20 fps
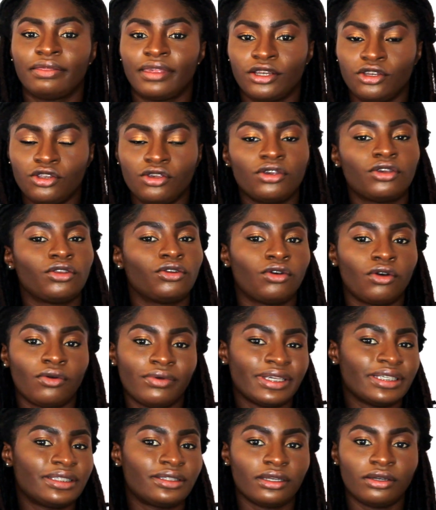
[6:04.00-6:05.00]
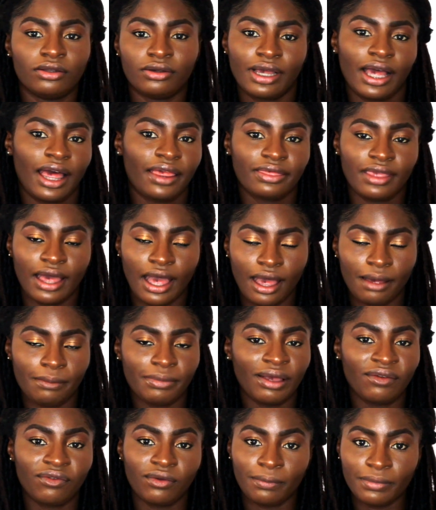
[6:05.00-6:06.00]
then you can always look at that.
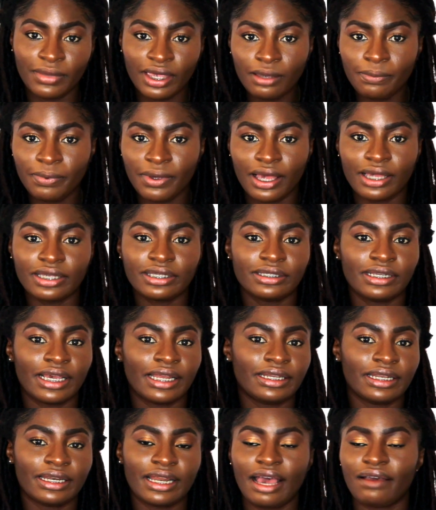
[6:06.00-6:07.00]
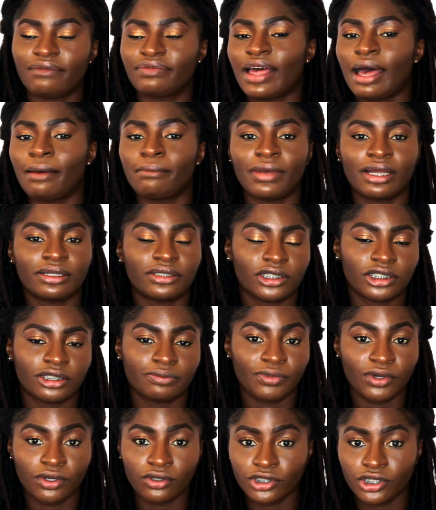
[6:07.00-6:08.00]
But for me personally, I didn't have that much
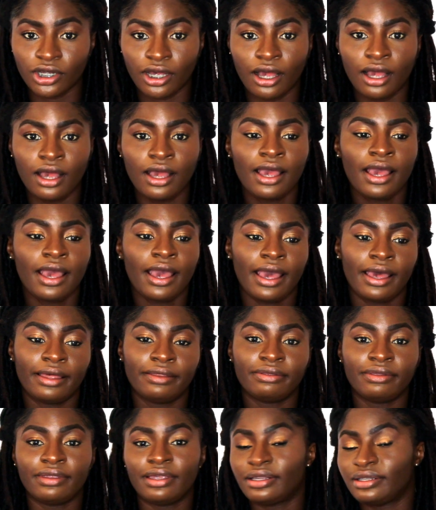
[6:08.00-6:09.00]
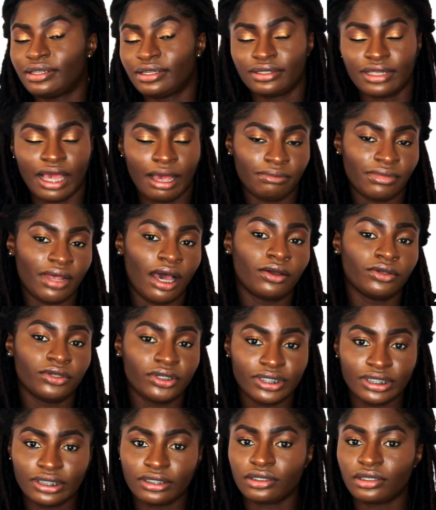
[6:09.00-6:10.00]
exposure, and I'm now
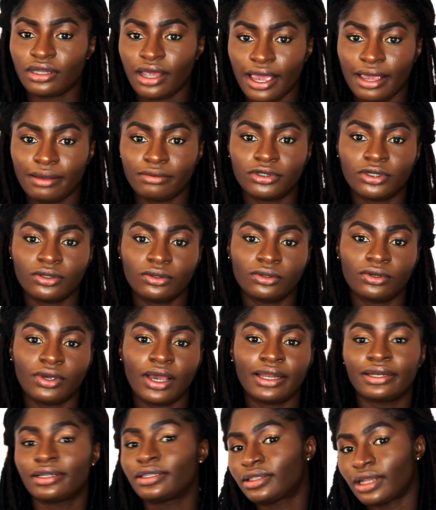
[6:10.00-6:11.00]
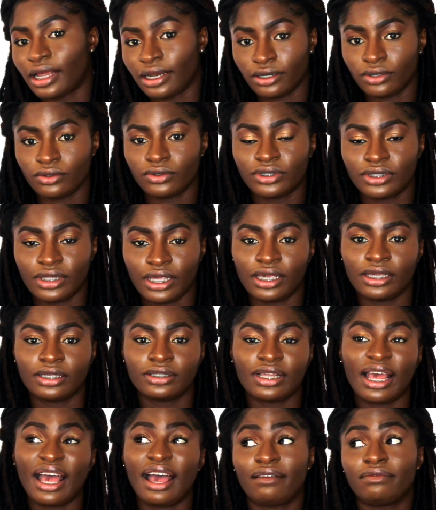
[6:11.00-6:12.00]
using the time to understand those
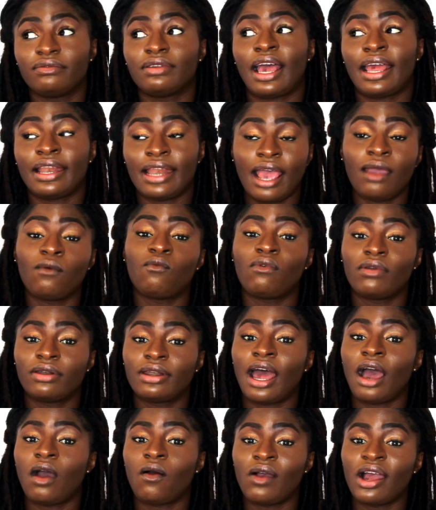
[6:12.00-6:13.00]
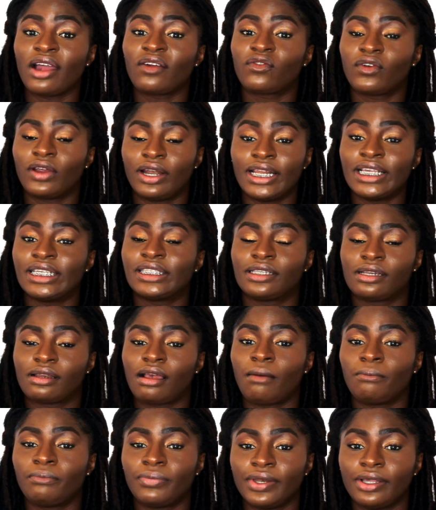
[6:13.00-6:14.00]
things. I now work for a listed
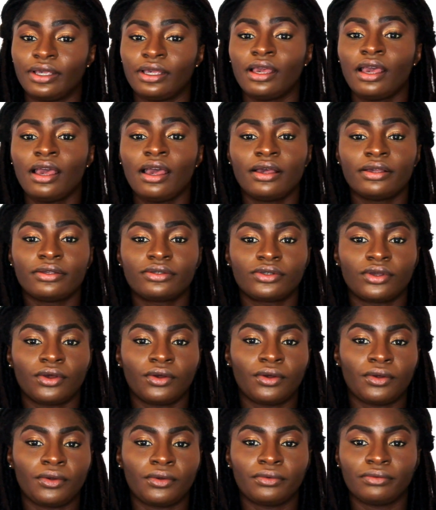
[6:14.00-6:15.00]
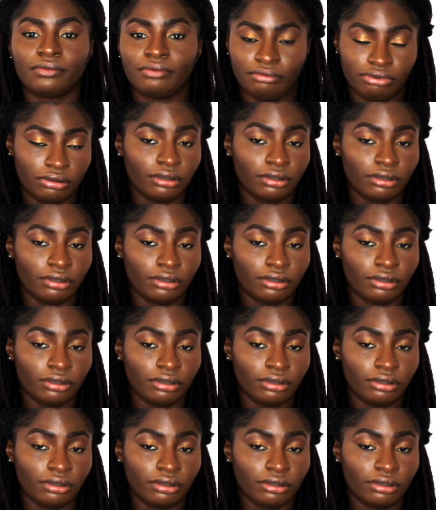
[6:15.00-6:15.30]
company, so